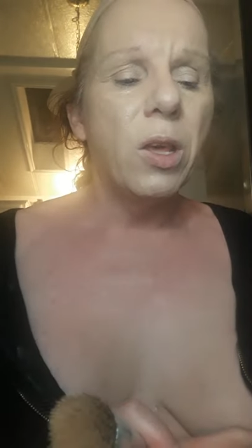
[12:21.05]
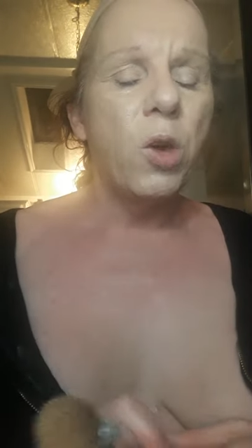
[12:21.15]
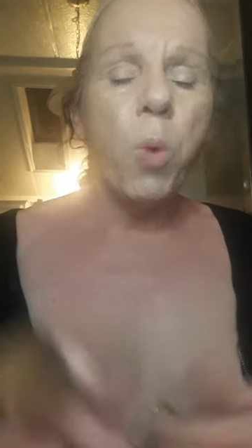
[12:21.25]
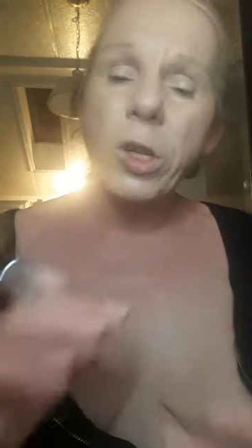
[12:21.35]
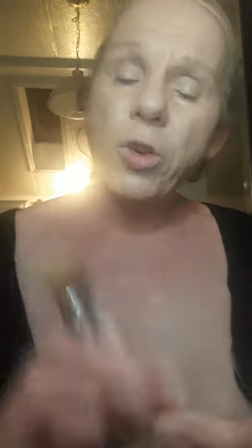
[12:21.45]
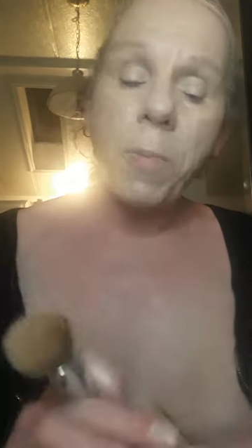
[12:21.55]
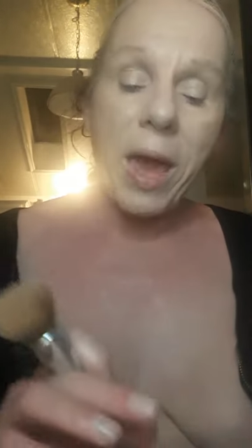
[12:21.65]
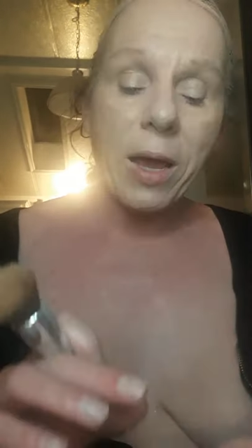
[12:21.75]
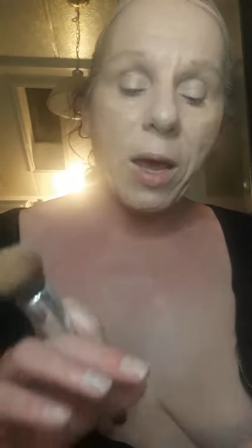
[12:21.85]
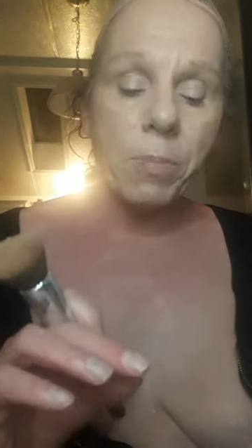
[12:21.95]
You want your
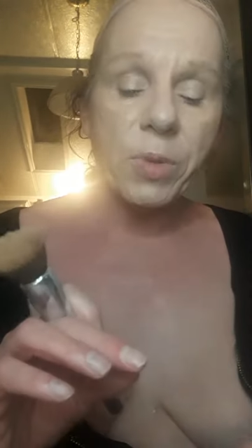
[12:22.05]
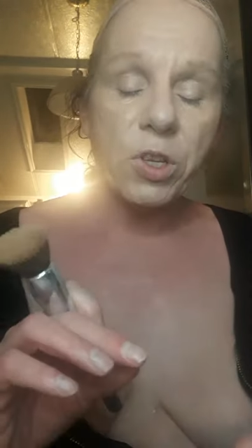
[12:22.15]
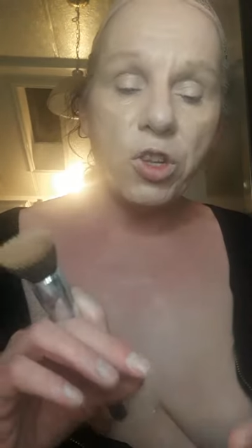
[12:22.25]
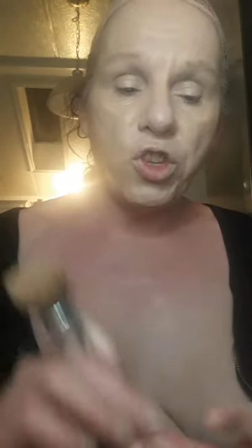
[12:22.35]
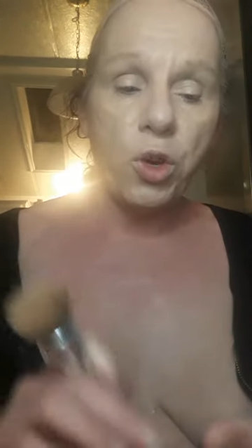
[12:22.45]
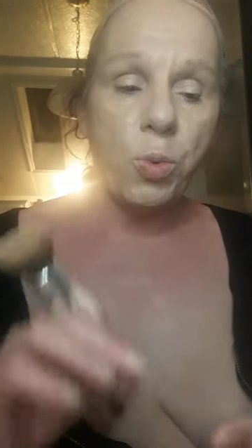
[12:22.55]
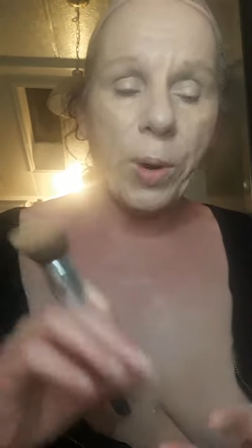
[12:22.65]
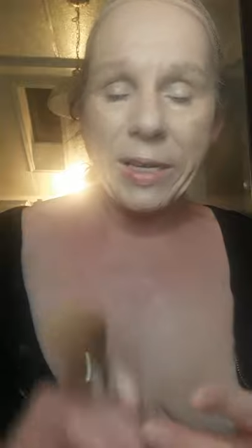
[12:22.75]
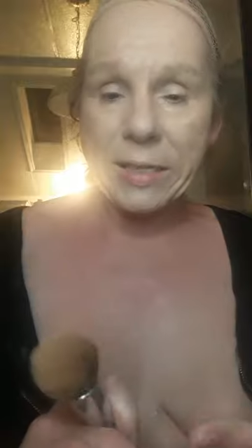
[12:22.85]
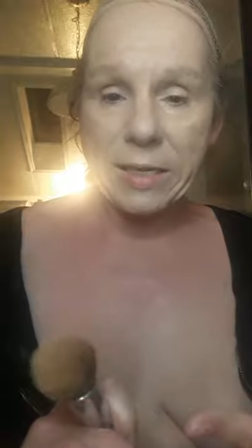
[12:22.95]
makeup to do
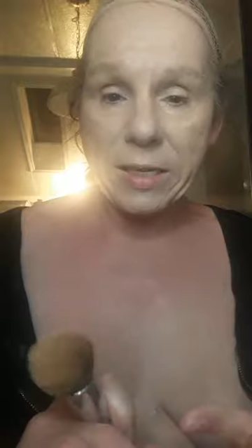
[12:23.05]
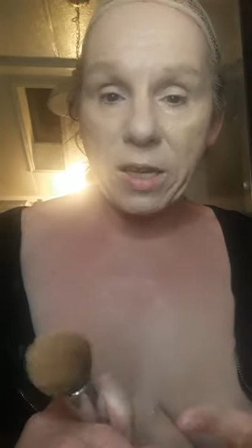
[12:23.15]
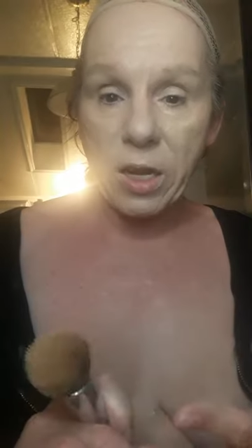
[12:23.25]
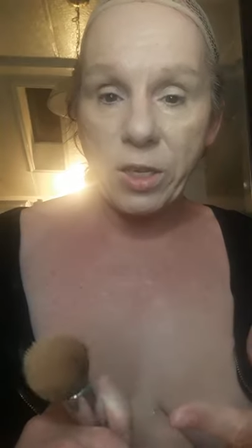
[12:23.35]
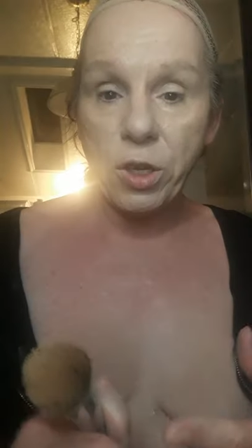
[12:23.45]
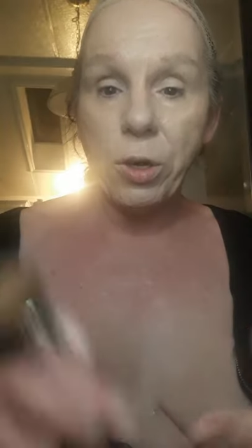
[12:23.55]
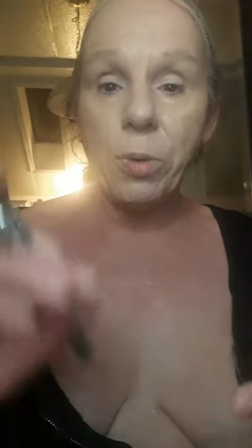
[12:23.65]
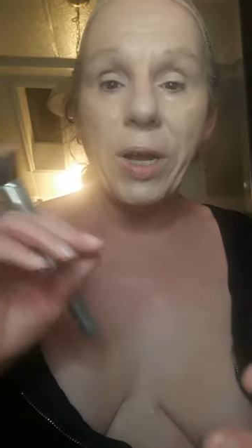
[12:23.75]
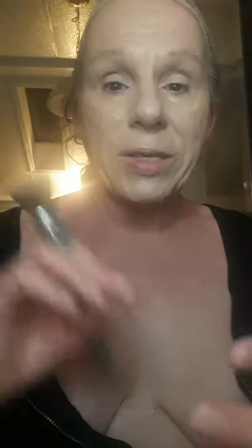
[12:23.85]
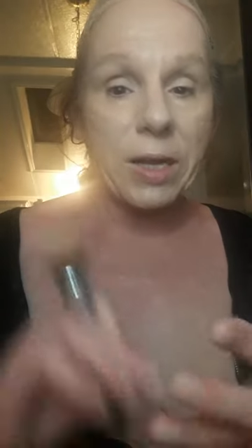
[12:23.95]
what it says it's going to
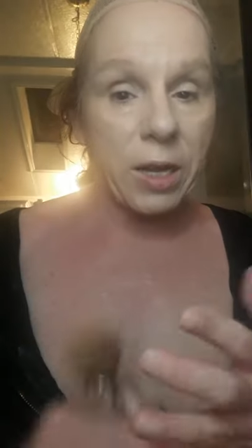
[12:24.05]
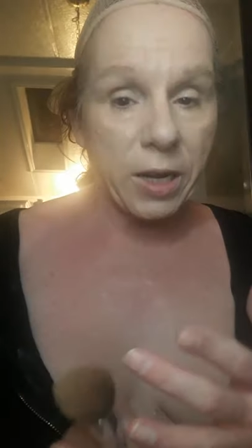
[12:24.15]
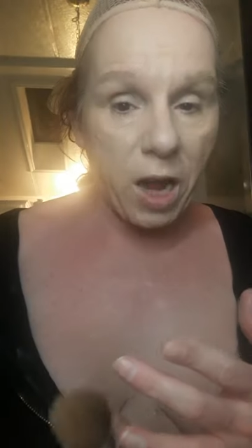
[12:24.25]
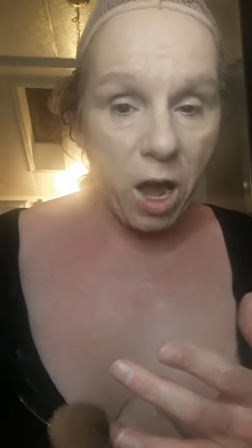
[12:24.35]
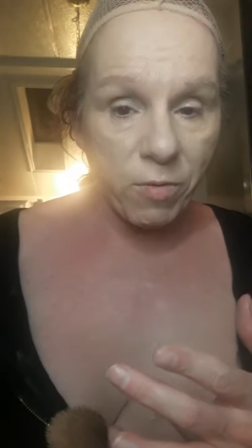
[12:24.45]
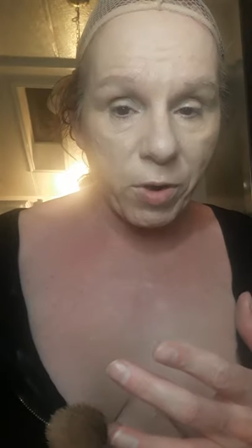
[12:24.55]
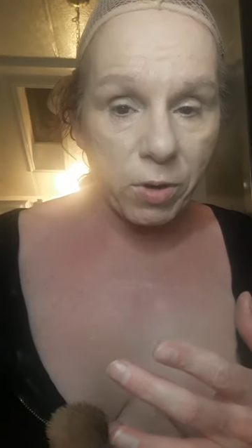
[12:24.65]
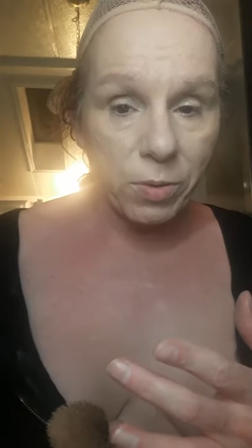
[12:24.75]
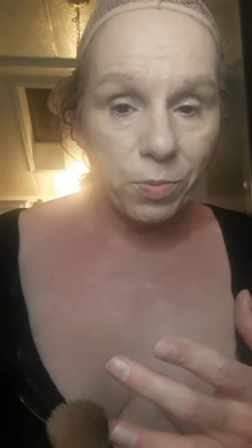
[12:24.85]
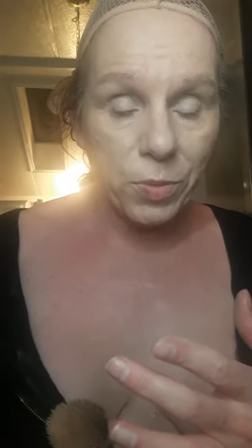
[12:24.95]
do. Is it going to cover?